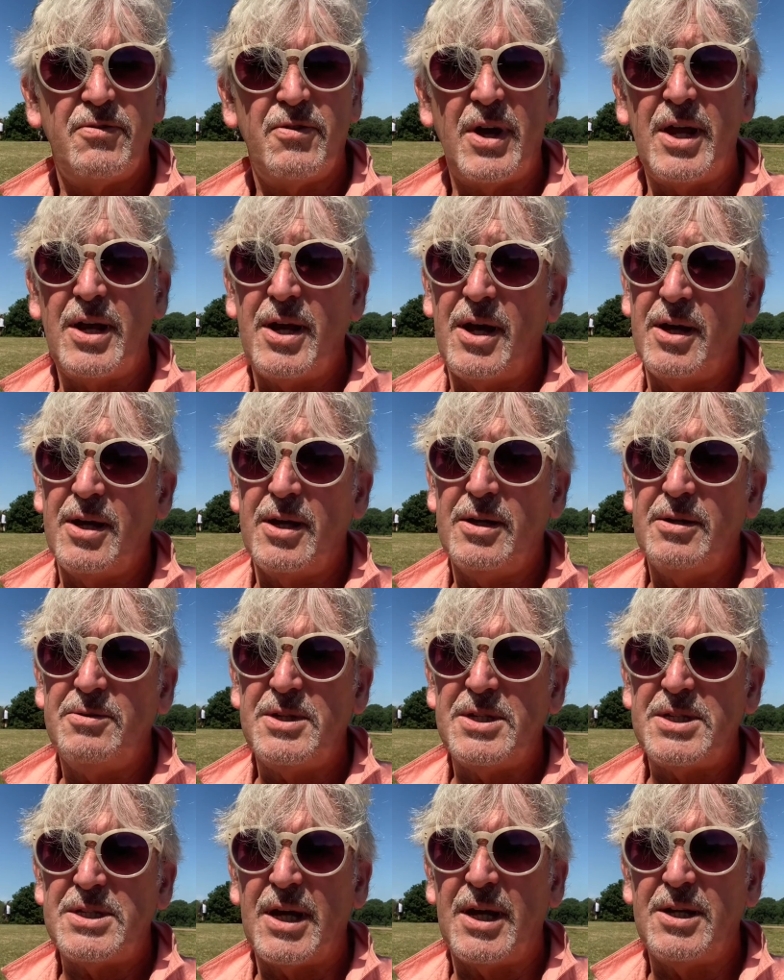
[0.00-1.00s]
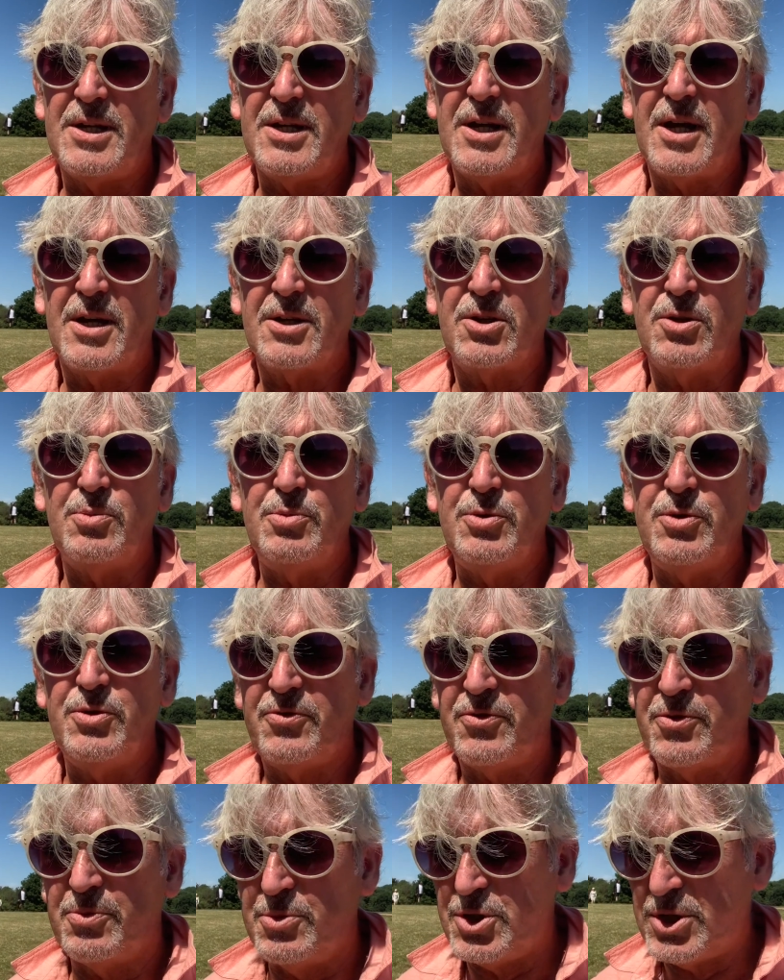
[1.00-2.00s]
And I decided I could move
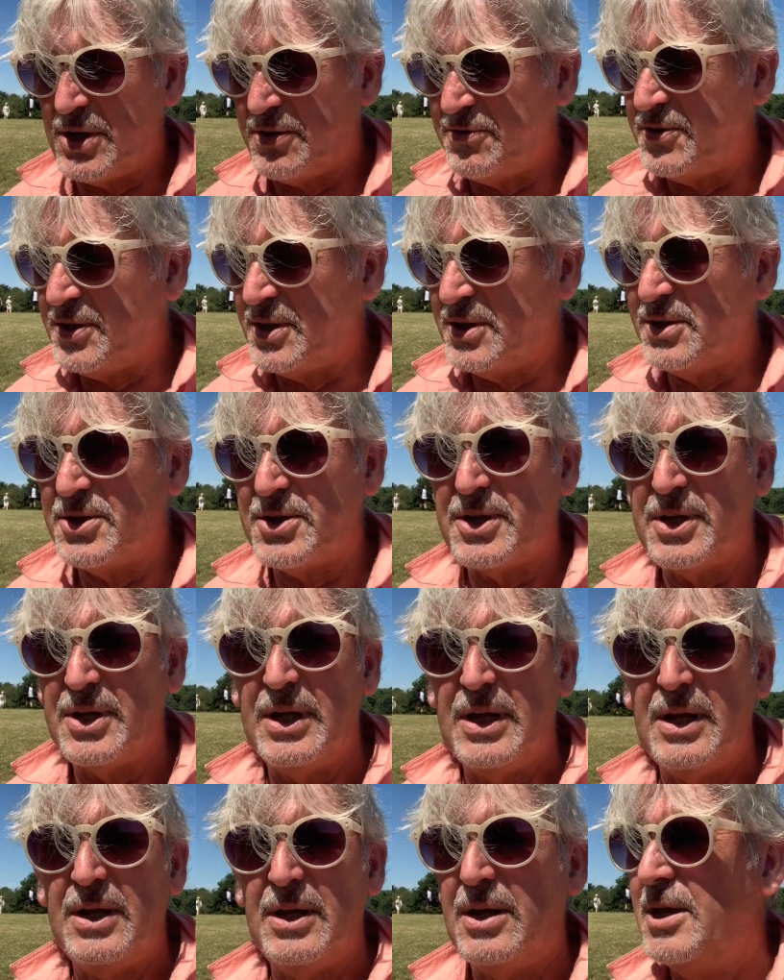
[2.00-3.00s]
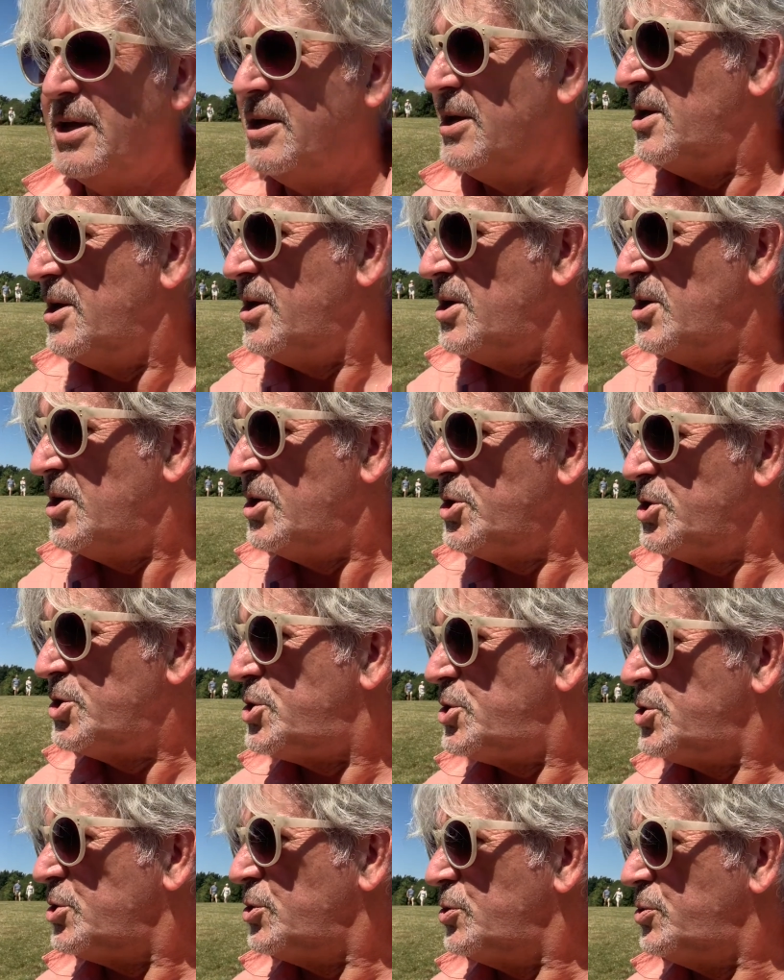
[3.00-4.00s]
from Sheffield
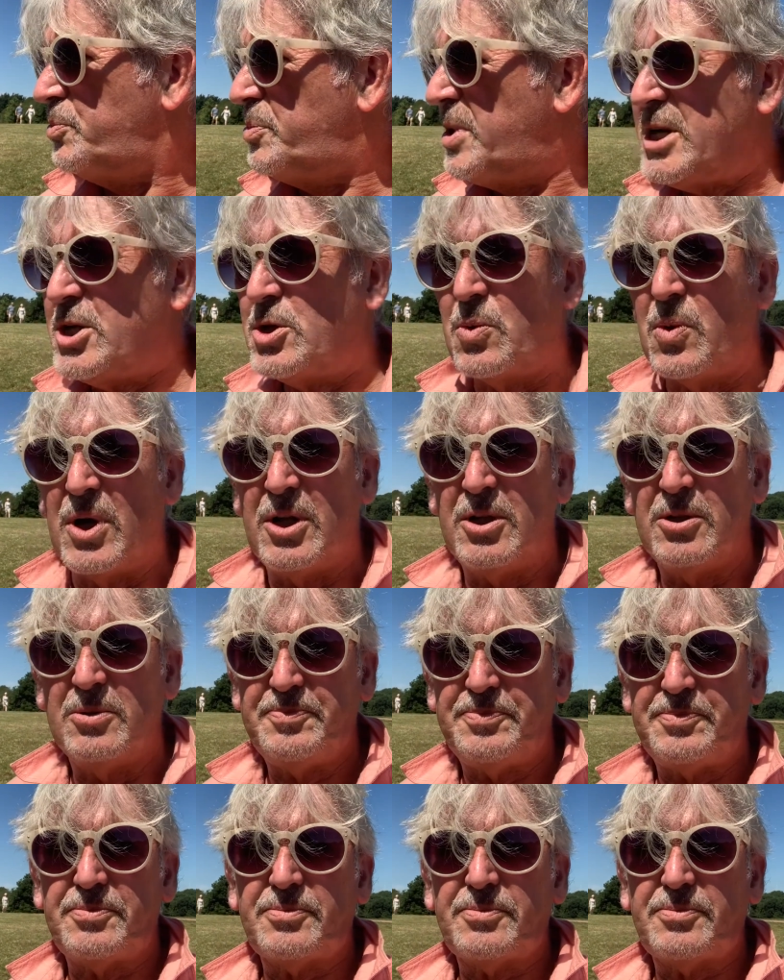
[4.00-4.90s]
to Bakewell,